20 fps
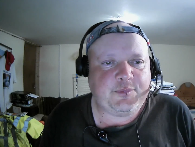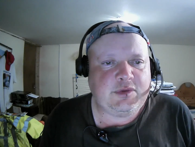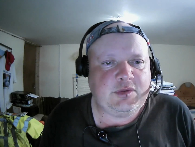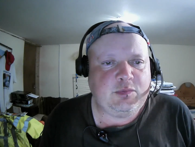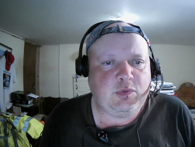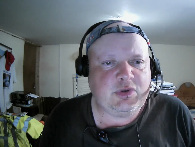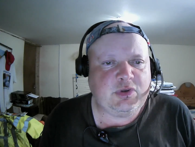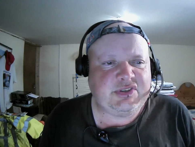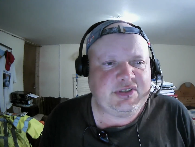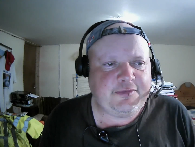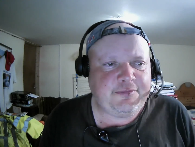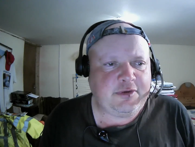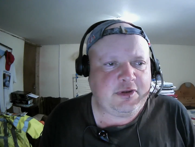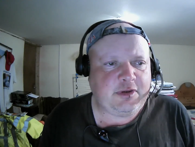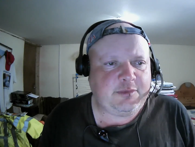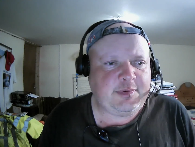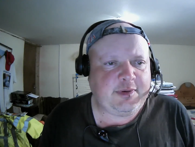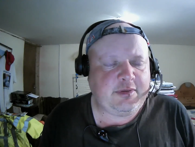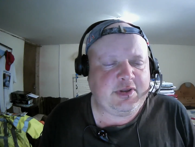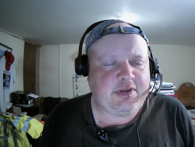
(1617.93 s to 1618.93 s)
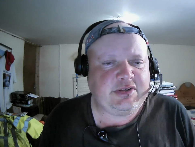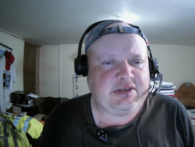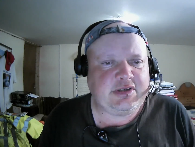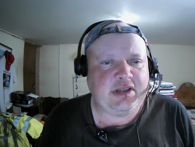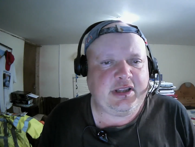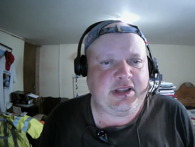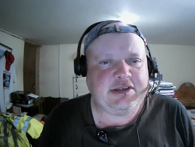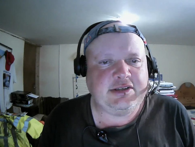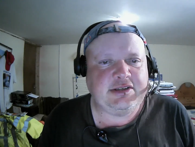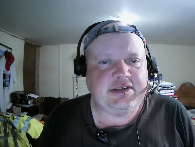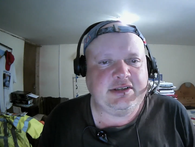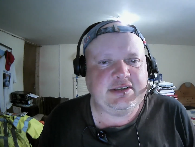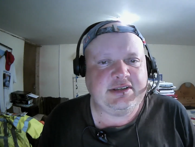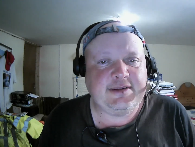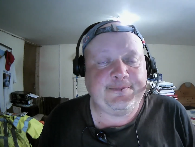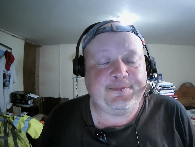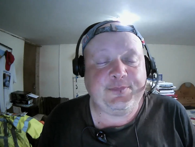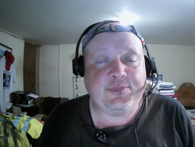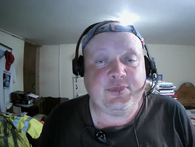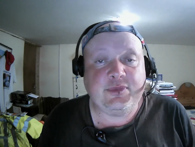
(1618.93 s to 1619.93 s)
What's different about this election is
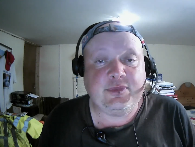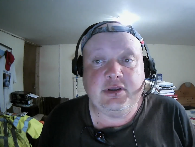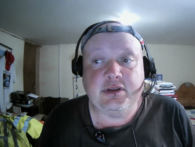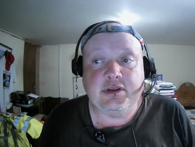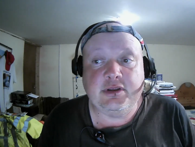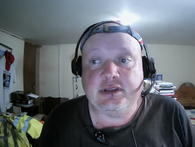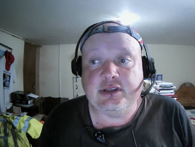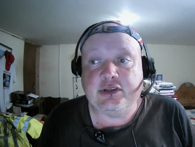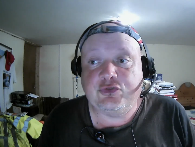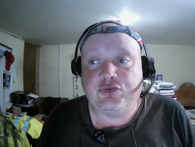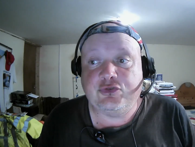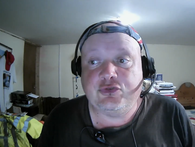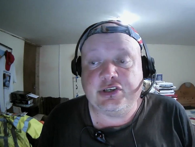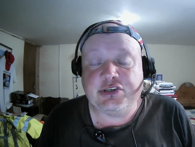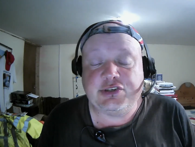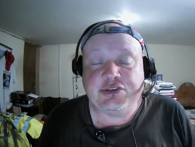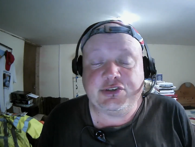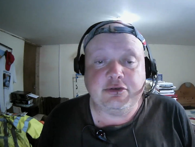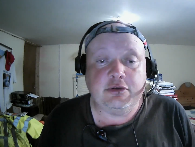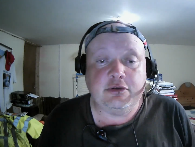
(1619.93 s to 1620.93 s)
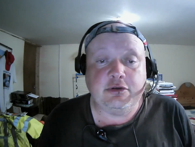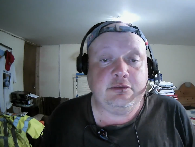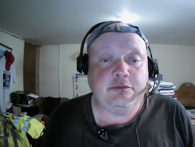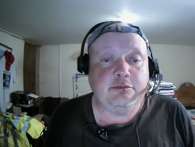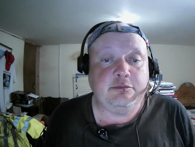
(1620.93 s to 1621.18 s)
that the traditional